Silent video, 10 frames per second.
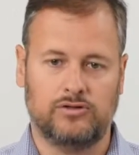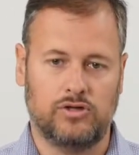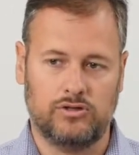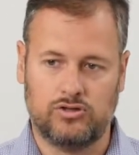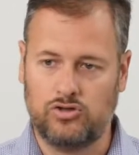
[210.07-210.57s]
So
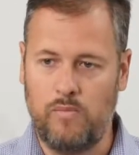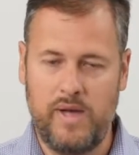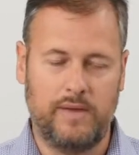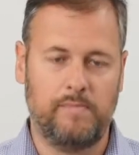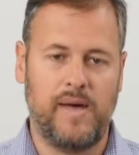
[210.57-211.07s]
it's so
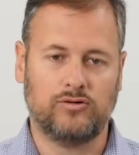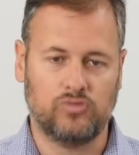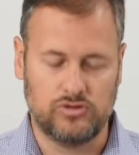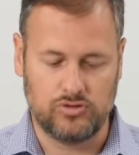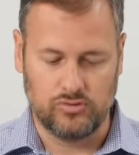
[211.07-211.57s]
many
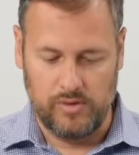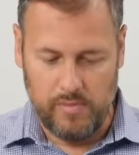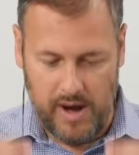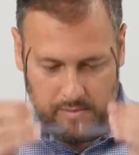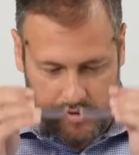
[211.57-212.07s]
passwords to
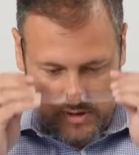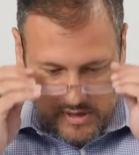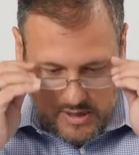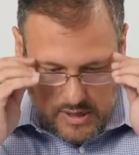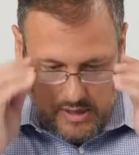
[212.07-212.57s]
remember,
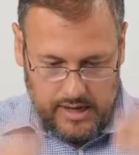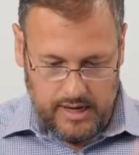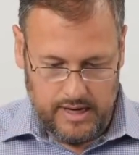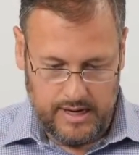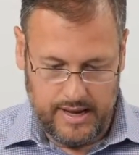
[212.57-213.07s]

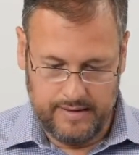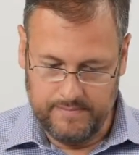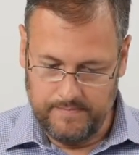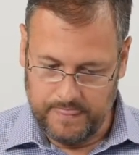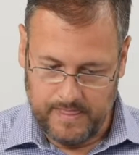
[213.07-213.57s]

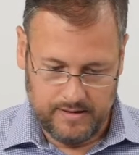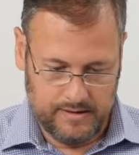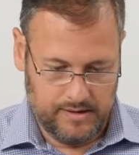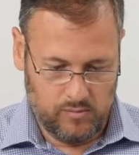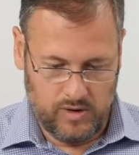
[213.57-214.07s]
and
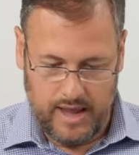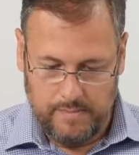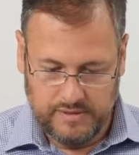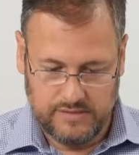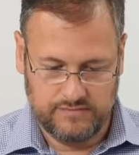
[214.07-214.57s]
what
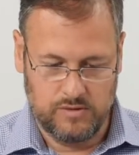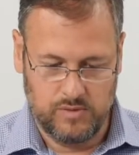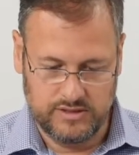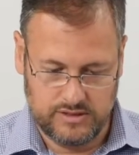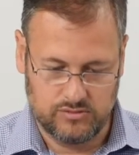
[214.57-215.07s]
happens if
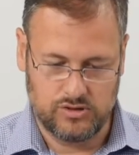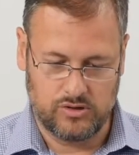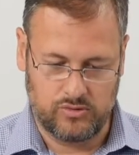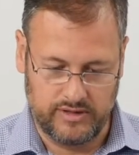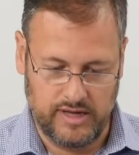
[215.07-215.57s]
someone steals your
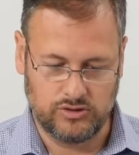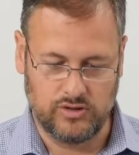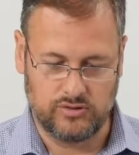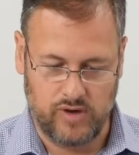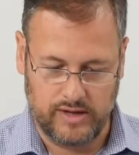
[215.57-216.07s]
credential
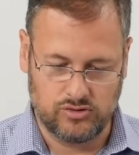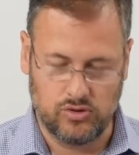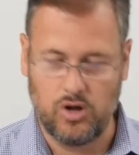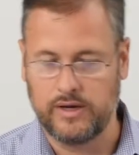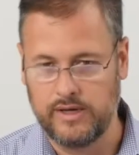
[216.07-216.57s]
and tries to
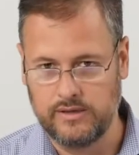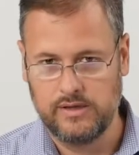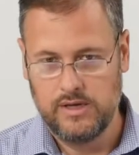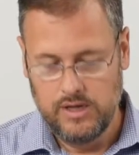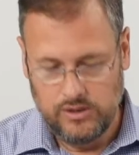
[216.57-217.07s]
log
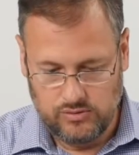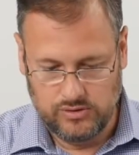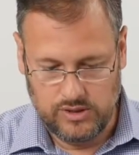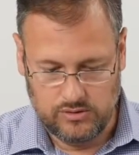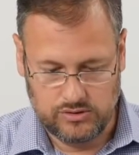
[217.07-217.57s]
in to
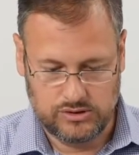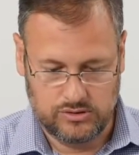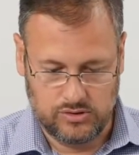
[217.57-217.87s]
those